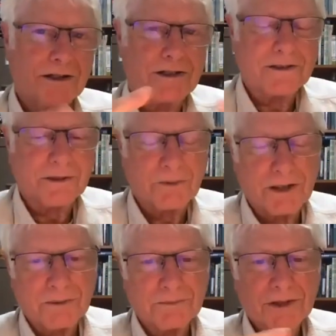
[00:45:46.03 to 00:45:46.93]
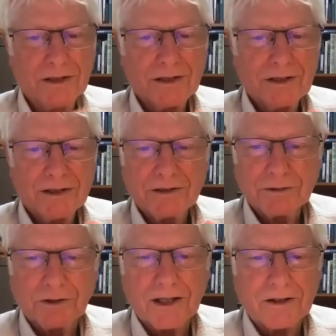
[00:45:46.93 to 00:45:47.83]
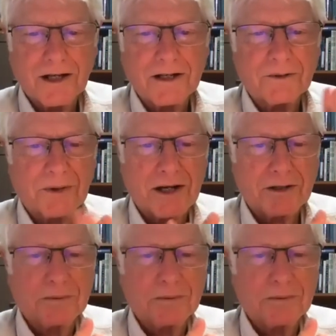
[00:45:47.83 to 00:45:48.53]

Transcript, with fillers: And I said, well, turn that line around.